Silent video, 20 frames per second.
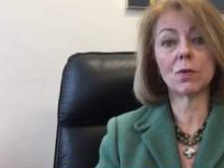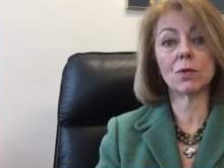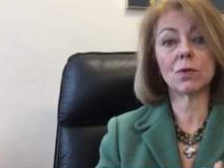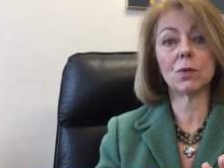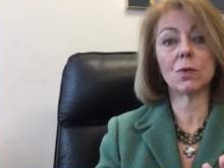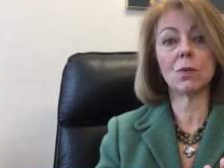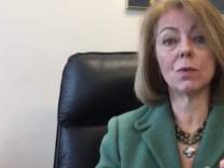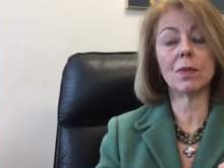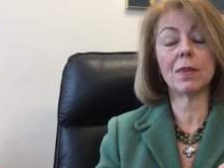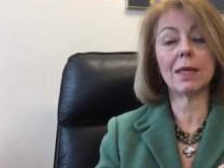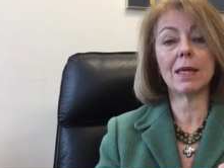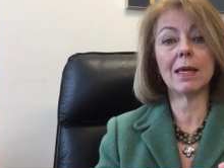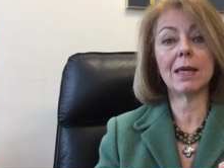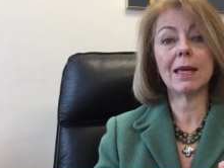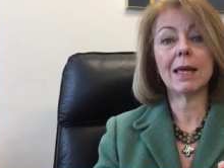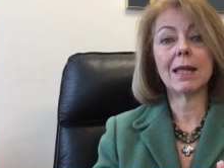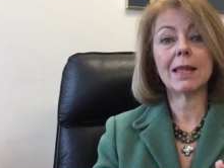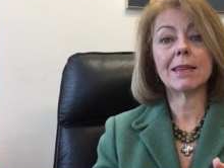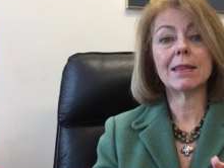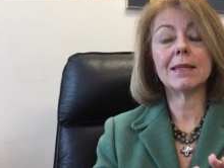to
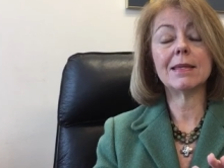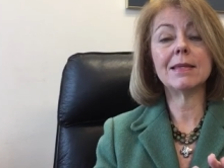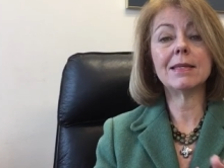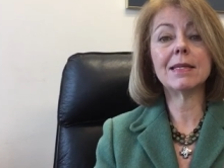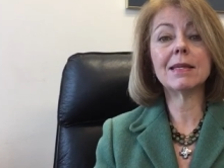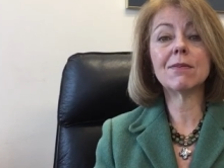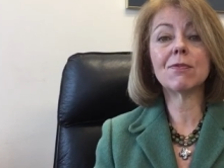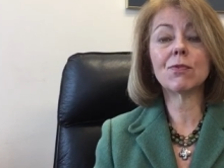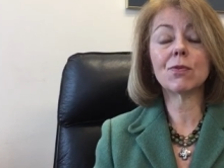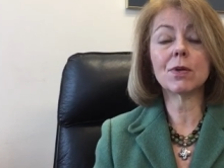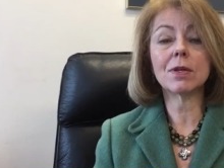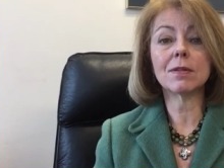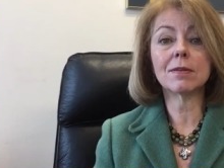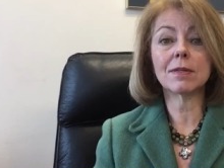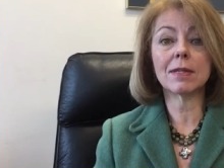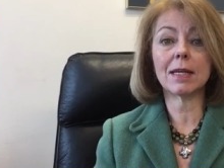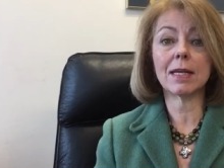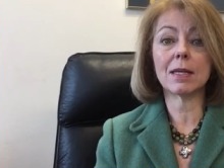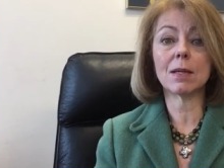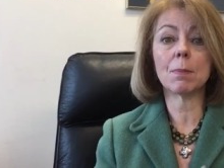the difference
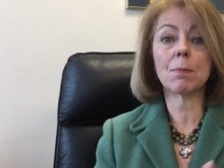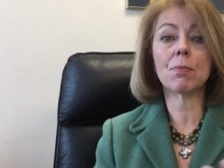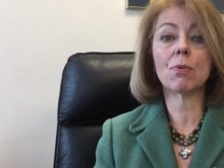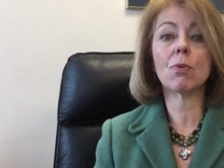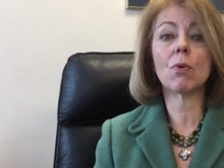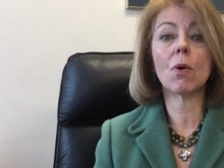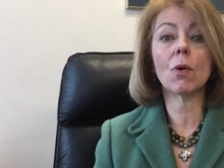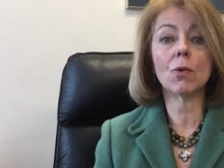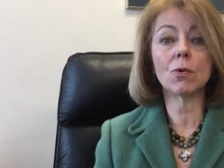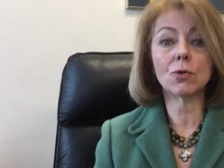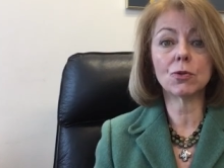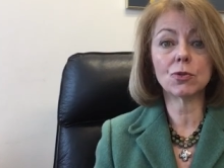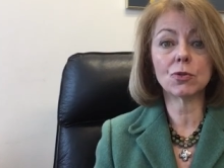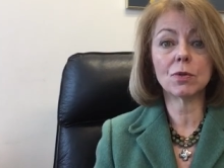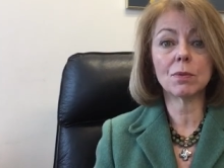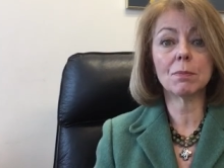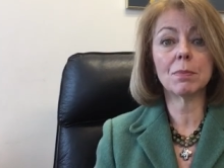in approach